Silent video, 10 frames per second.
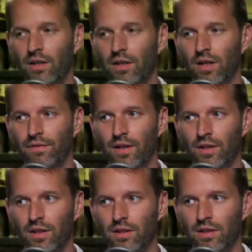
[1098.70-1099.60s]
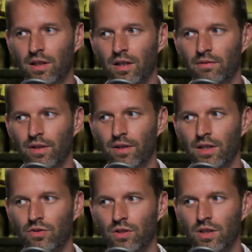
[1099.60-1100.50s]
i found it uh, very
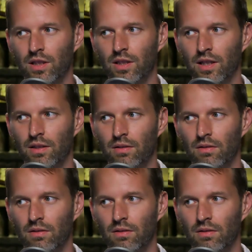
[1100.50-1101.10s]
interesting that